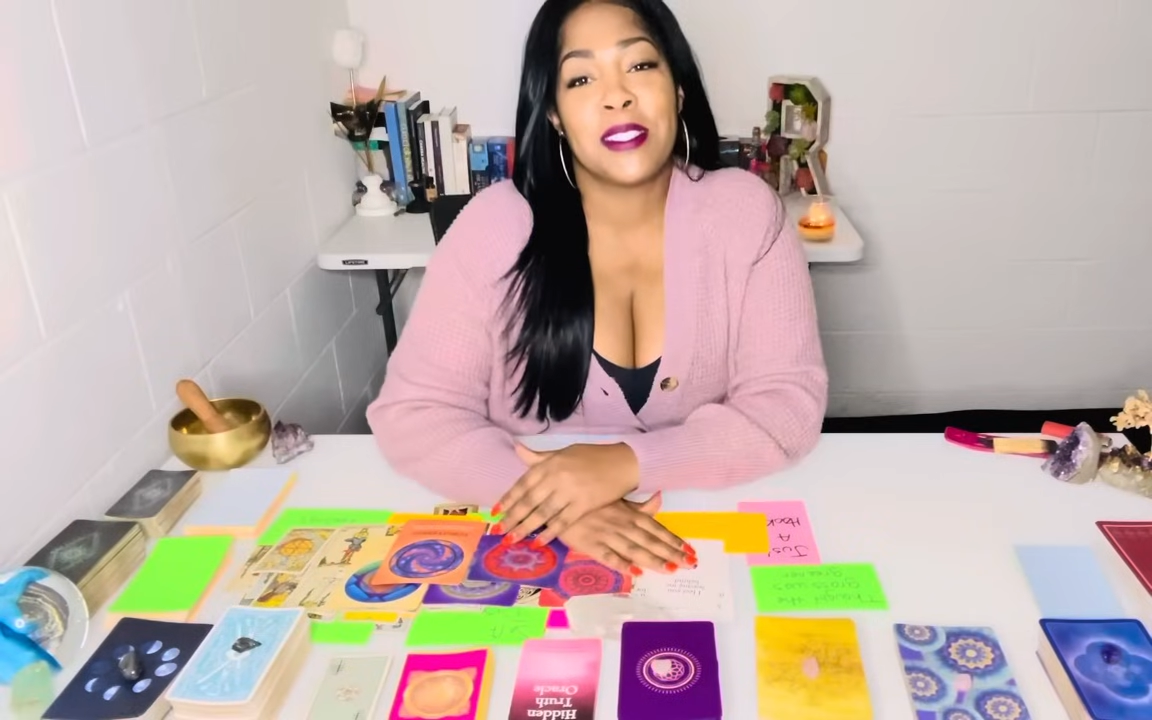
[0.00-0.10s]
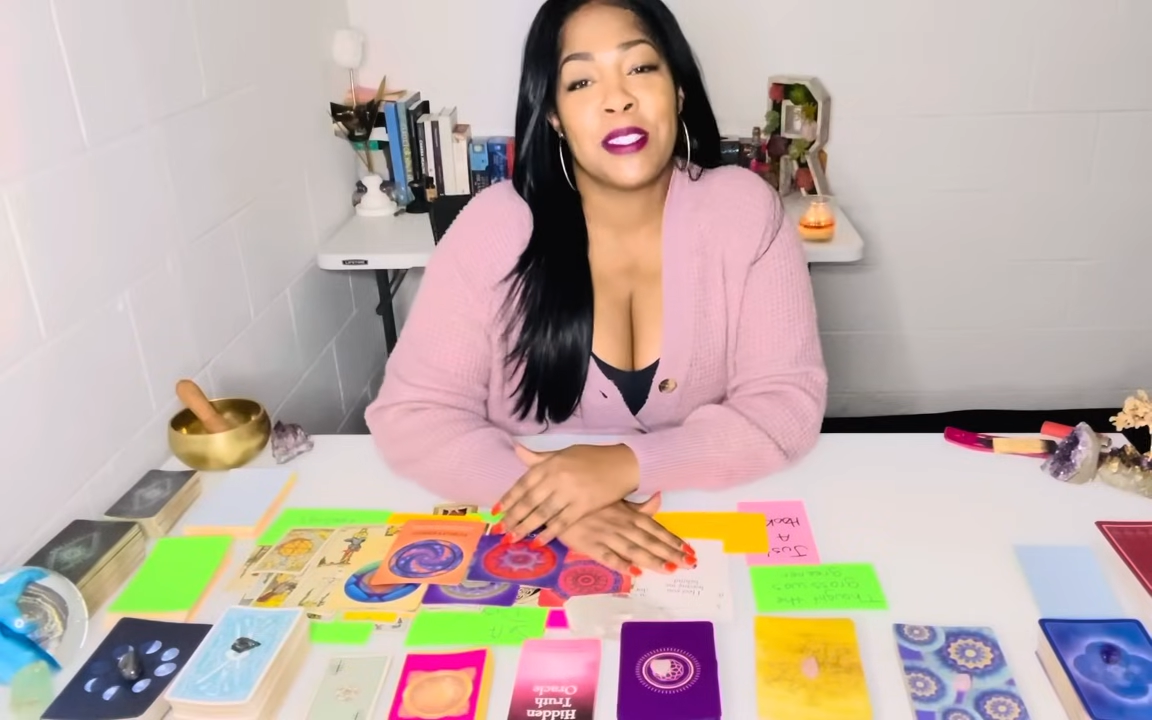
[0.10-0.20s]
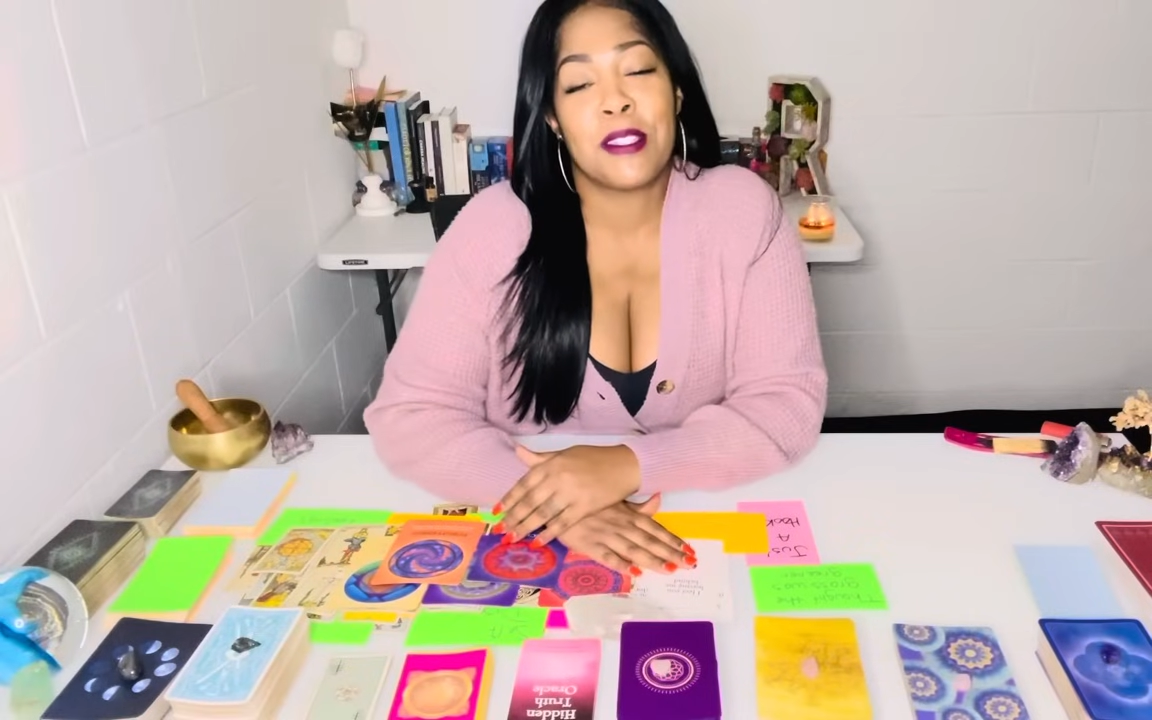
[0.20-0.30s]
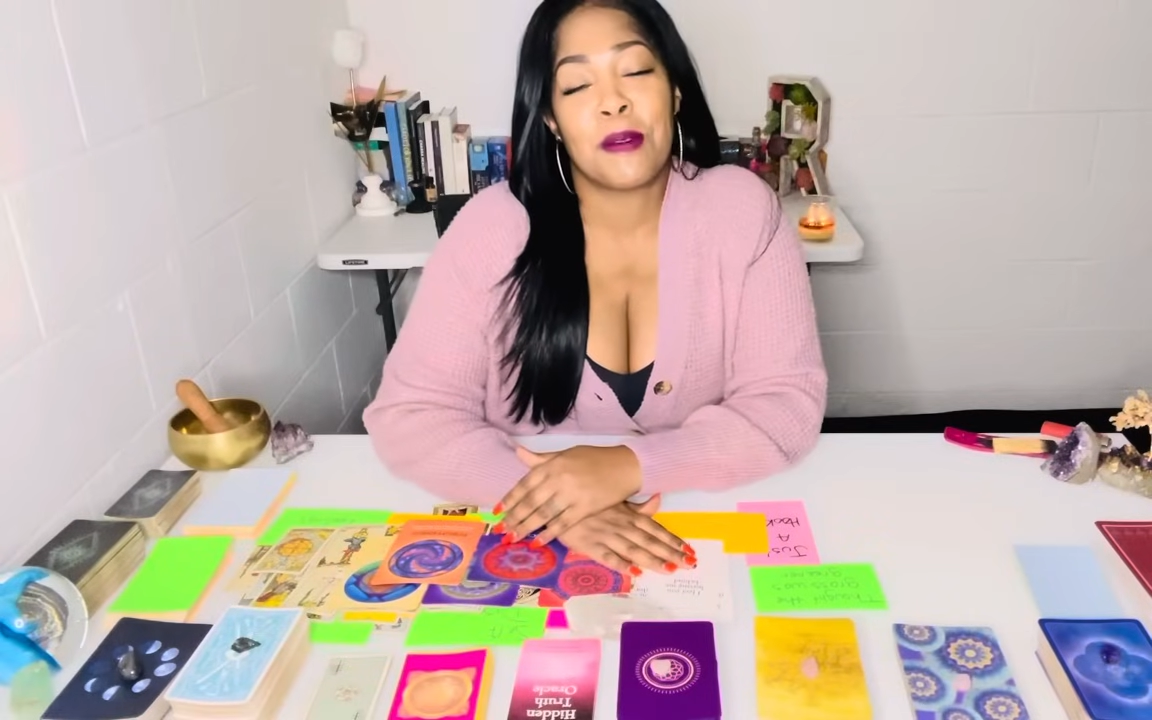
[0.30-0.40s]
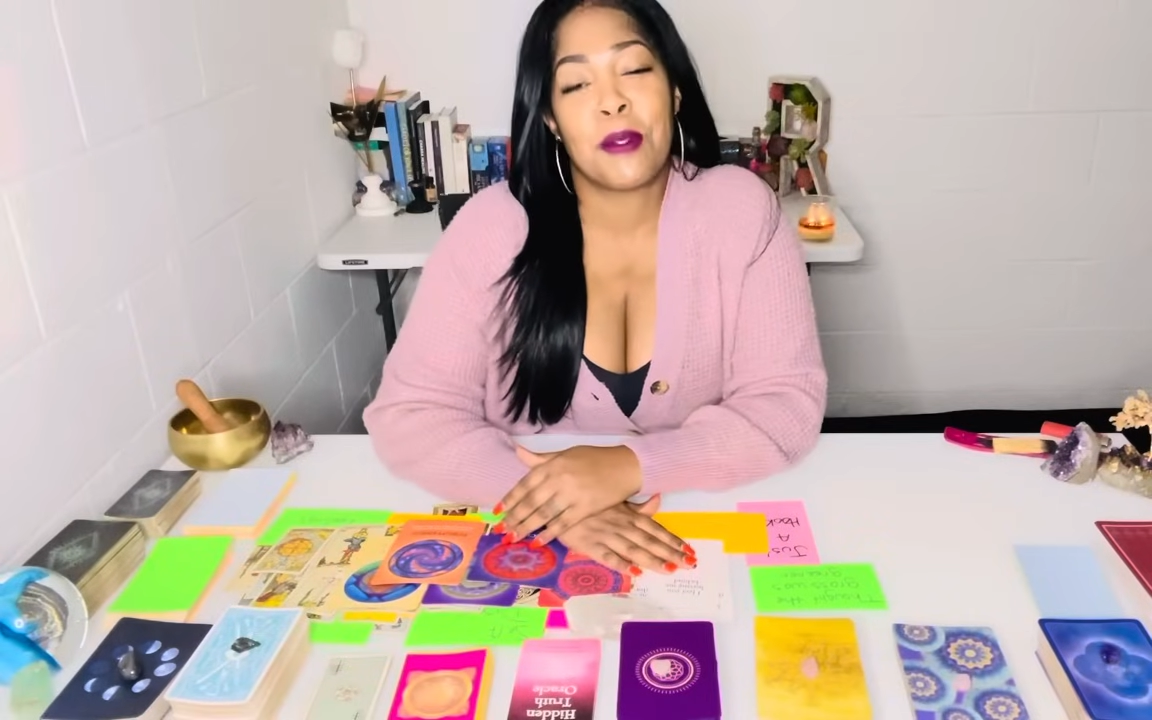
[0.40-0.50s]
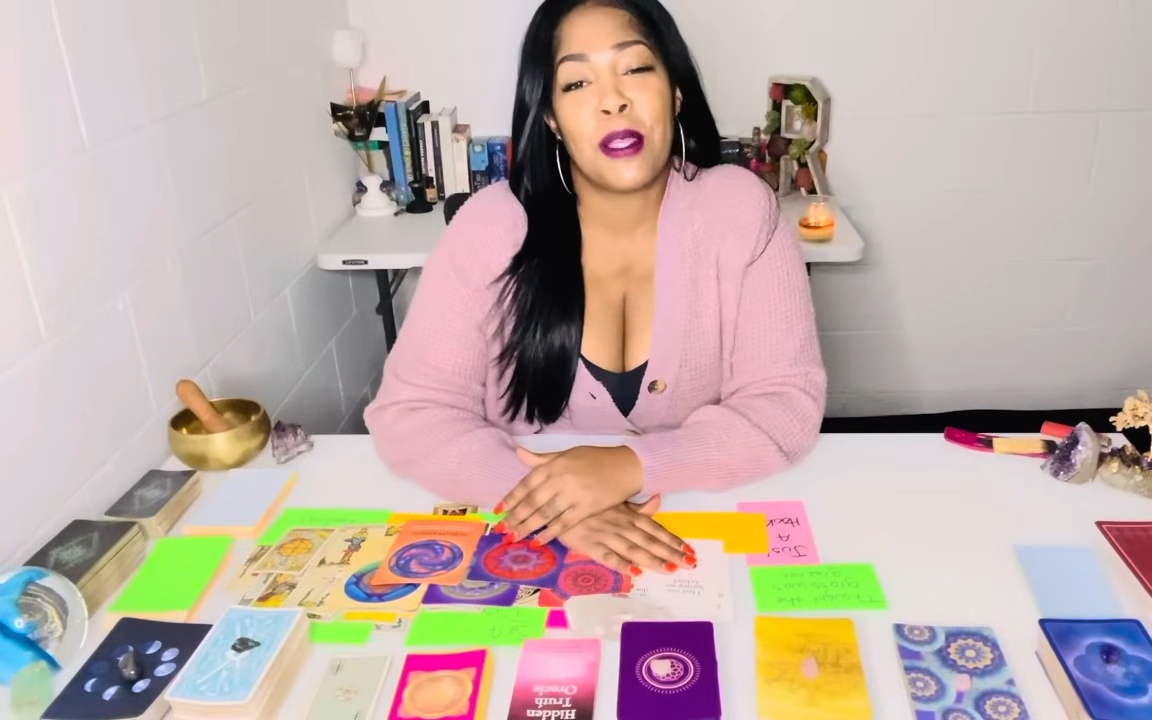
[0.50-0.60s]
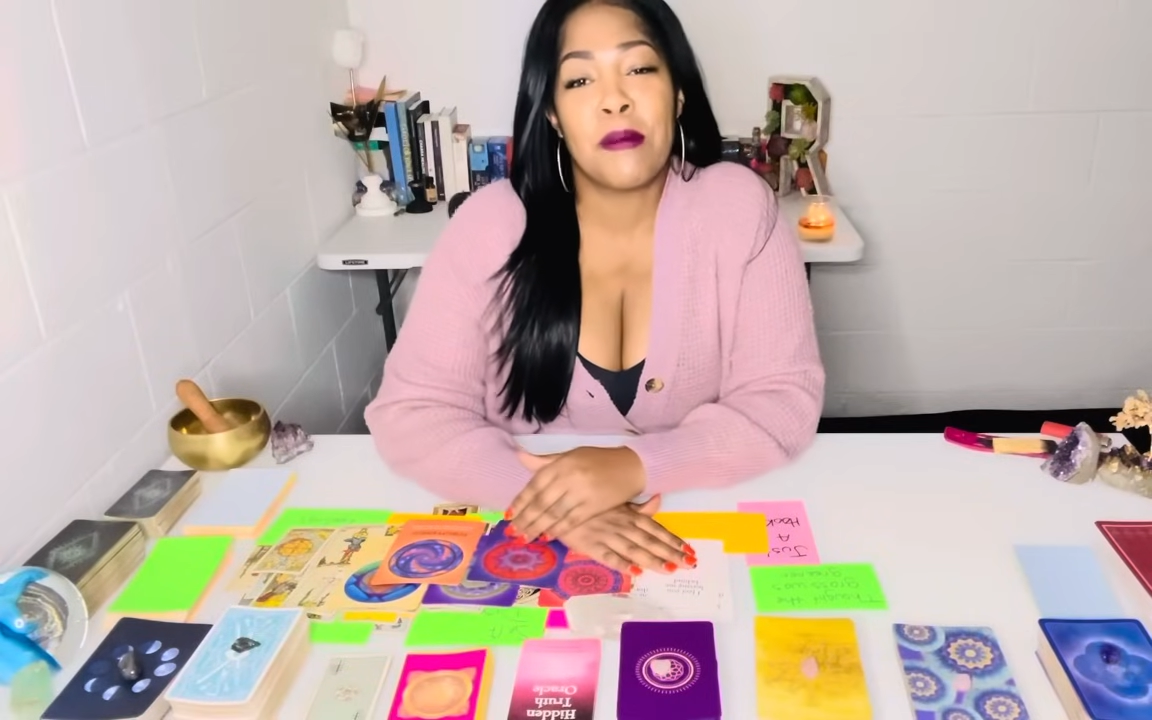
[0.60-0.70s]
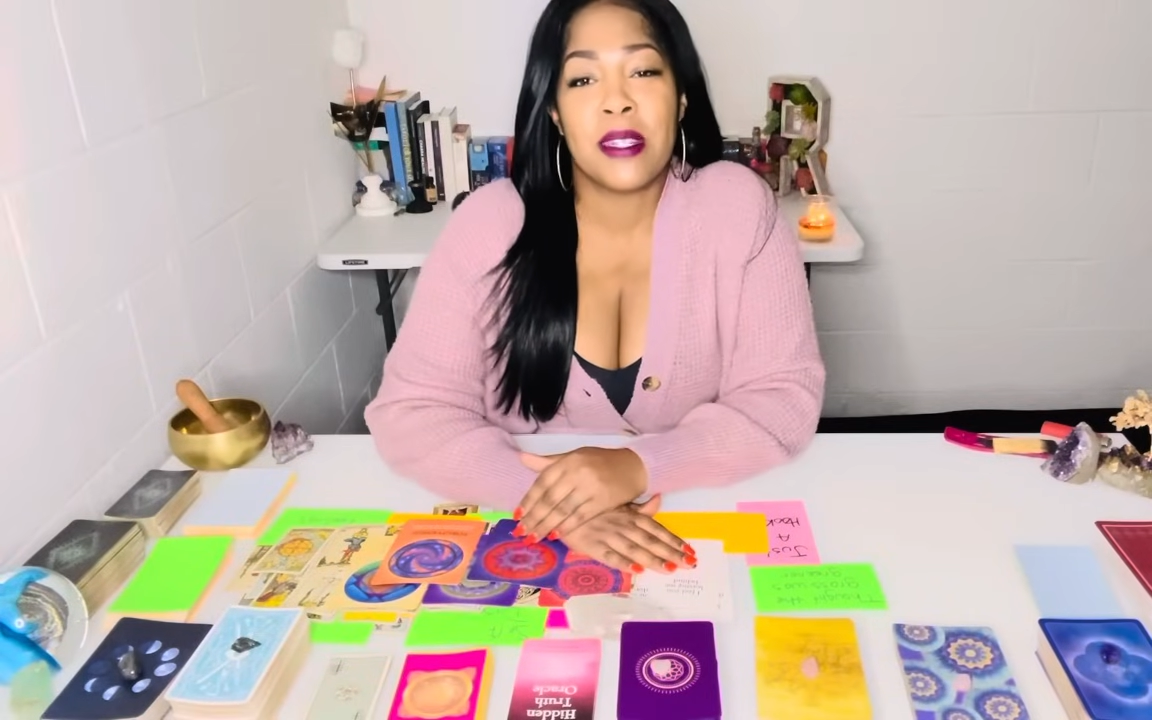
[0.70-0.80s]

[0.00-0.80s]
share, and subscribe.